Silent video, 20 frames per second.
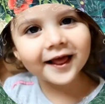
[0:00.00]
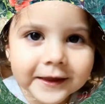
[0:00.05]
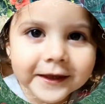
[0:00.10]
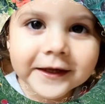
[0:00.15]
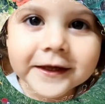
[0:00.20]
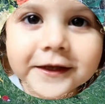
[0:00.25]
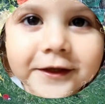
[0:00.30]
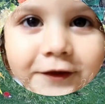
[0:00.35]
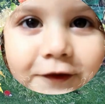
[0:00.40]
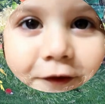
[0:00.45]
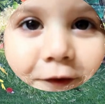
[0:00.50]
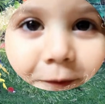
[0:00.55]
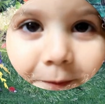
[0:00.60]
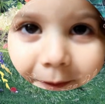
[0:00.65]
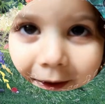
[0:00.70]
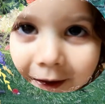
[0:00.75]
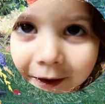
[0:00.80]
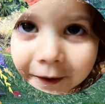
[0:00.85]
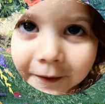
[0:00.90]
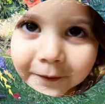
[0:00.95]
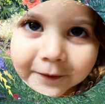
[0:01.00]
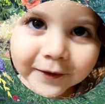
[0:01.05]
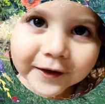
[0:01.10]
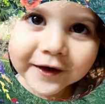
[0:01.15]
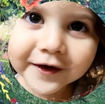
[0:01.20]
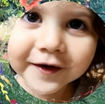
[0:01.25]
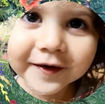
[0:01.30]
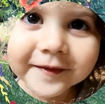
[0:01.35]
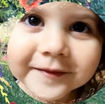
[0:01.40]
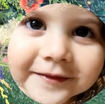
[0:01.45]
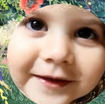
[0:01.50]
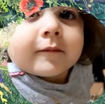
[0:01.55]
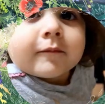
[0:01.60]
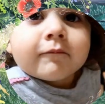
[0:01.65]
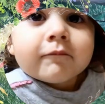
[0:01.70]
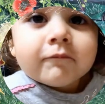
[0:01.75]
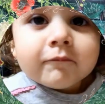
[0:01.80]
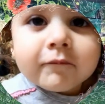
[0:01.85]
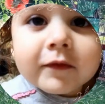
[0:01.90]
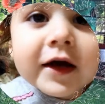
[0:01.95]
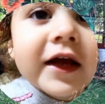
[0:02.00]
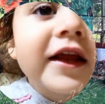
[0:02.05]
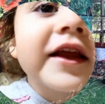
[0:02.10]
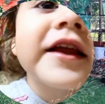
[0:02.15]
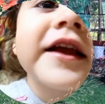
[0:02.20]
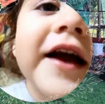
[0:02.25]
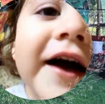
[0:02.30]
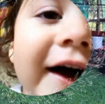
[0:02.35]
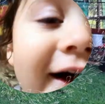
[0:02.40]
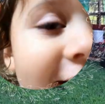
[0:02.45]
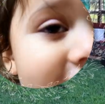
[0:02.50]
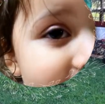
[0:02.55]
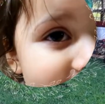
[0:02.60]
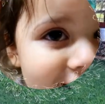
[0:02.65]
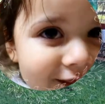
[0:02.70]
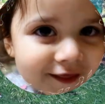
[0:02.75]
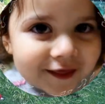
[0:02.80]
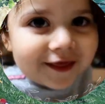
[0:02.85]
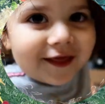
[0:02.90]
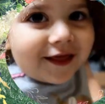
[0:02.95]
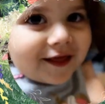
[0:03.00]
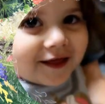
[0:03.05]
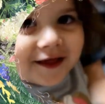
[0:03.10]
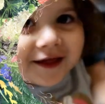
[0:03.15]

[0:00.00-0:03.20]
Hey, tomorrow. Bye, guys.